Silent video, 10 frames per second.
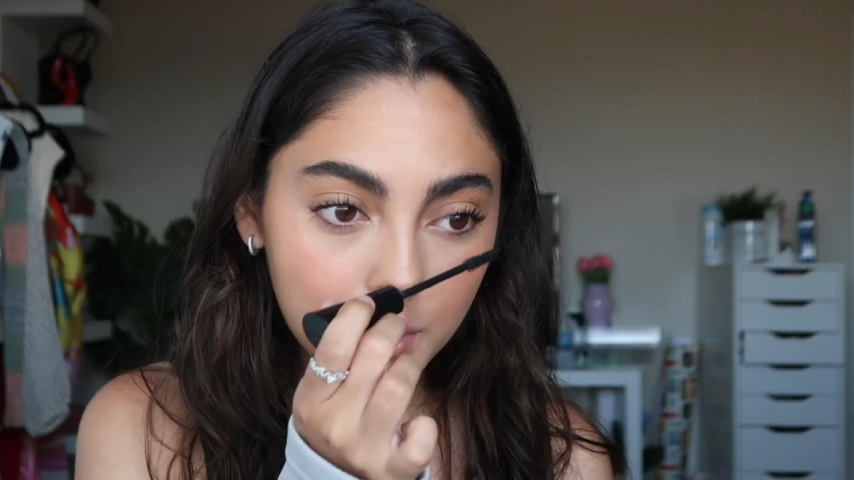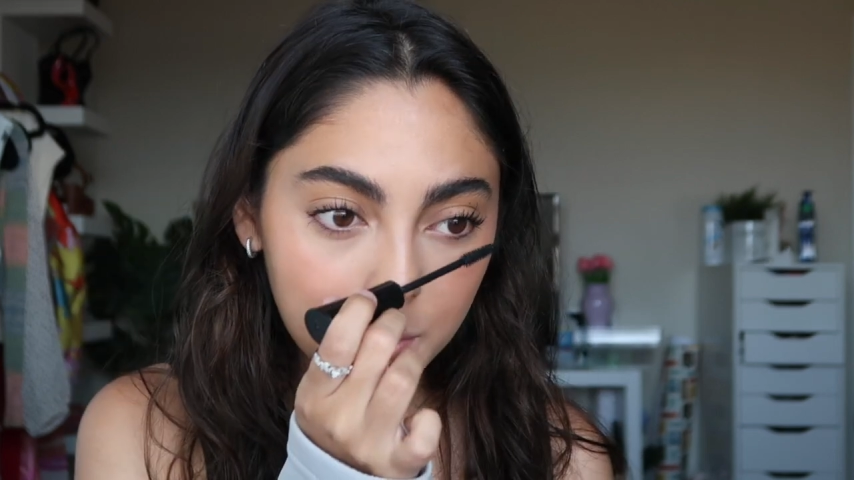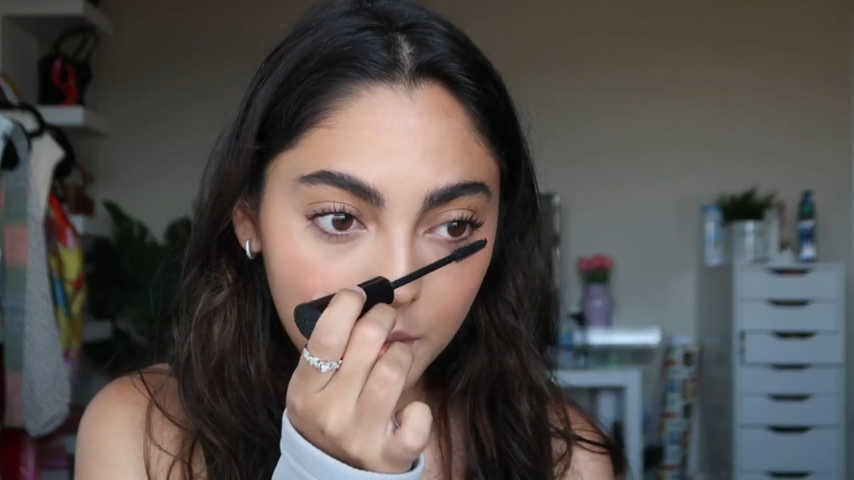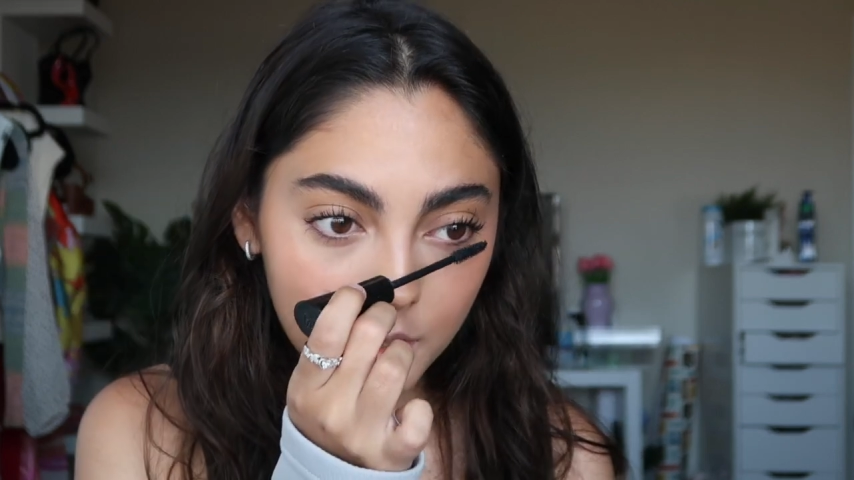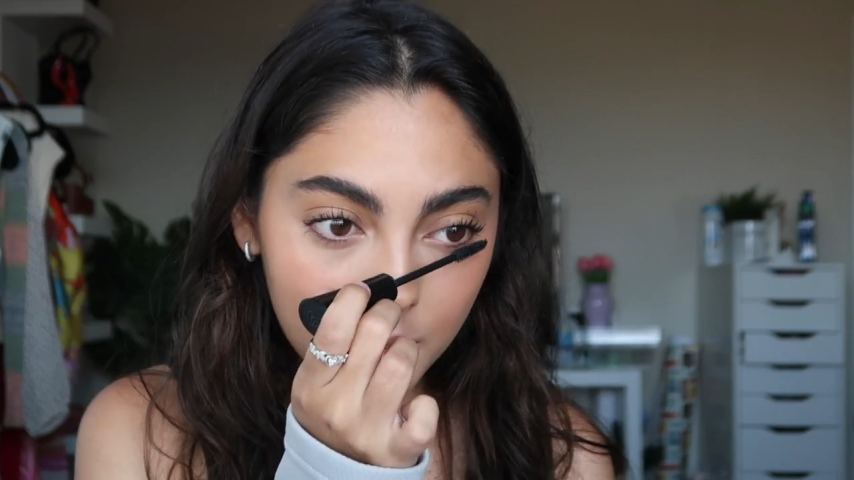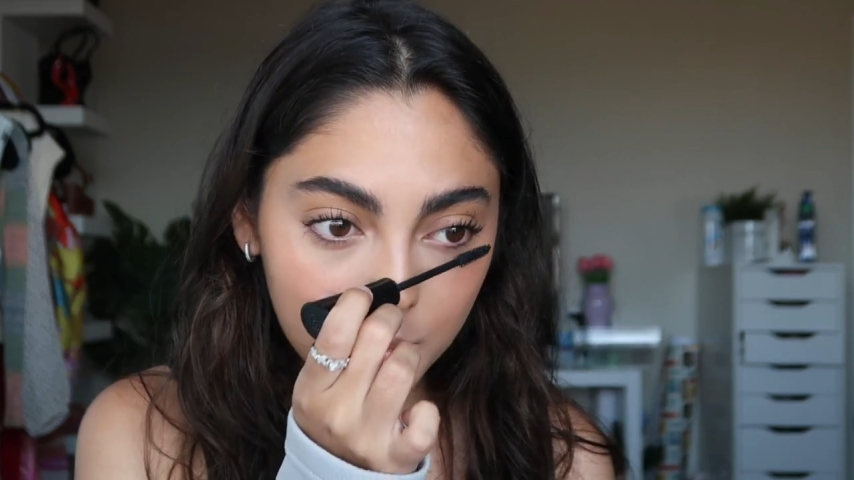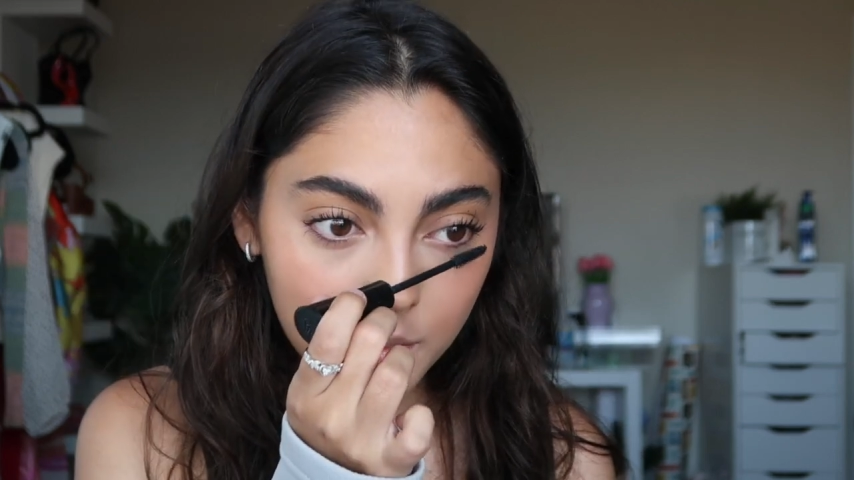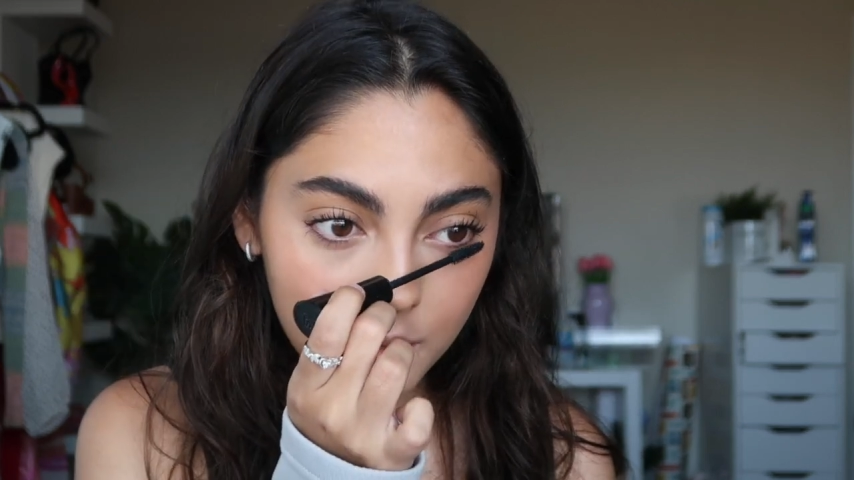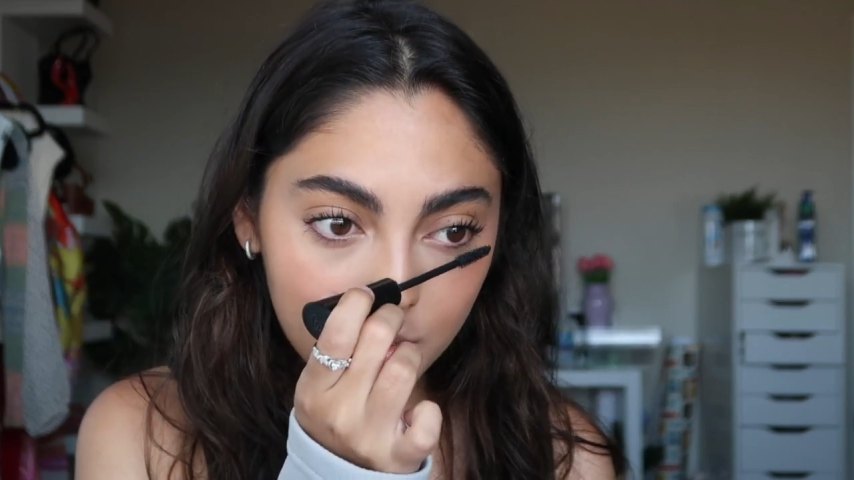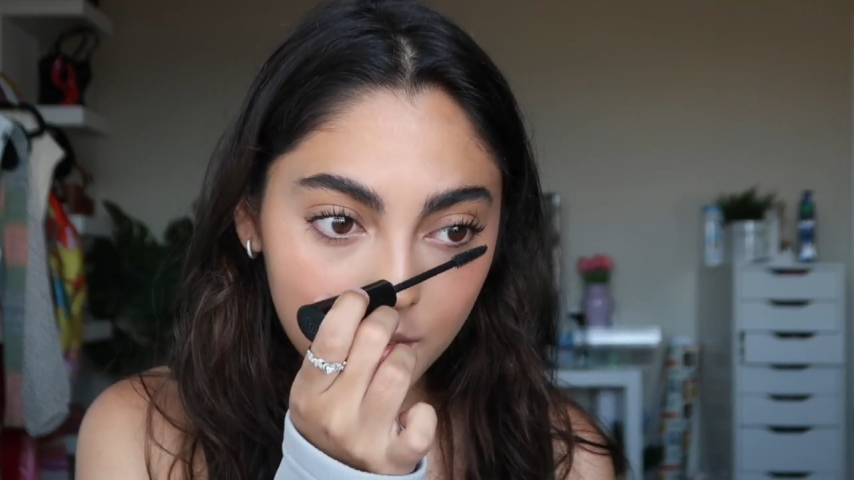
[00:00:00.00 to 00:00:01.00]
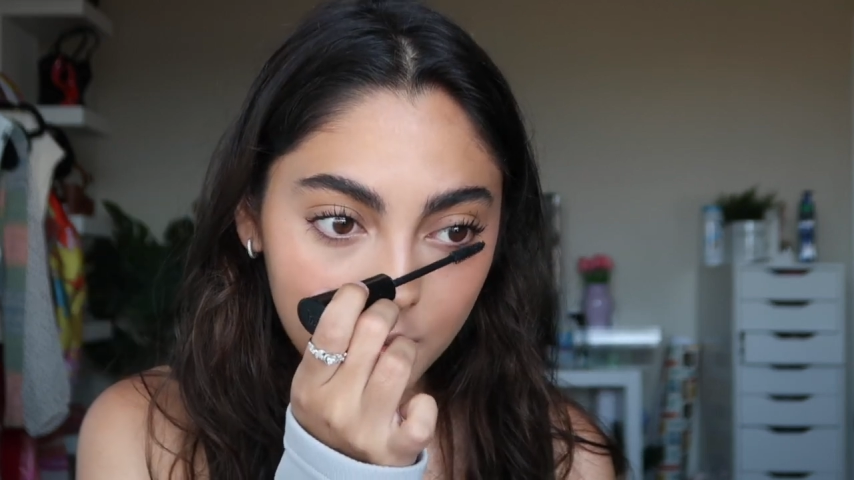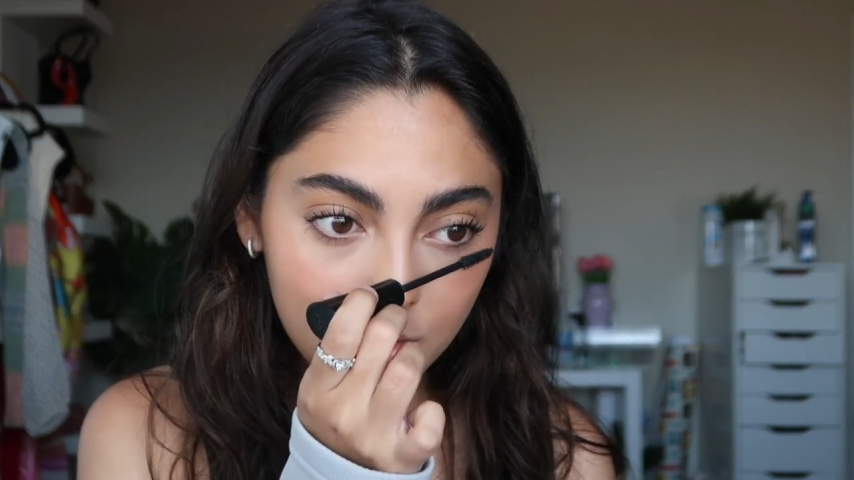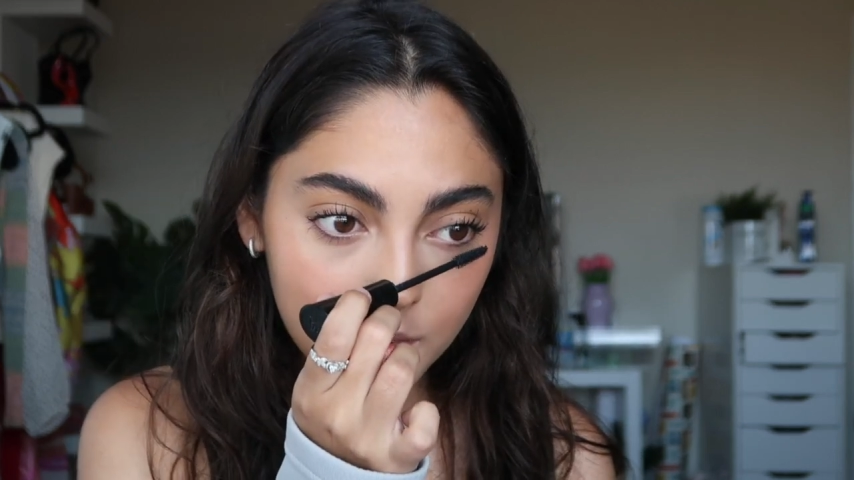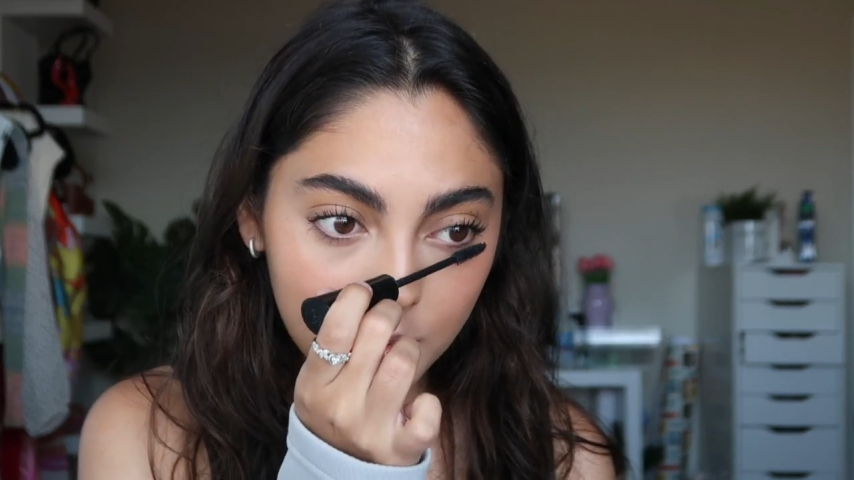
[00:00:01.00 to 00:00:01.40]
my bottom one,